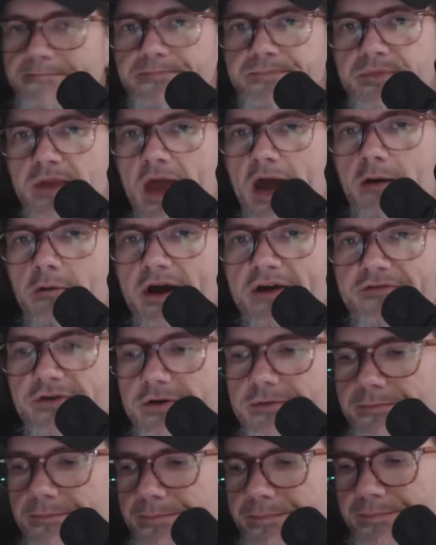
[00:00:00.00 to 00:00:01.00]

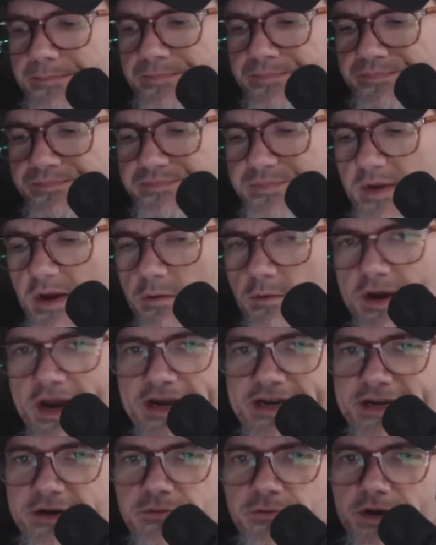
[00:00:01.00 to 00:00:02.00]
However, what I
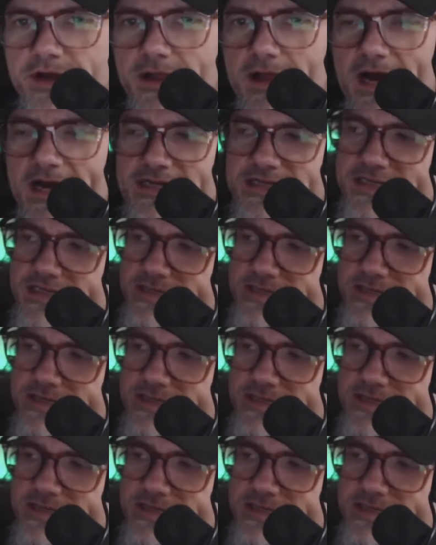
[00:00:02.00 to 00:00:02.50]
didn't realize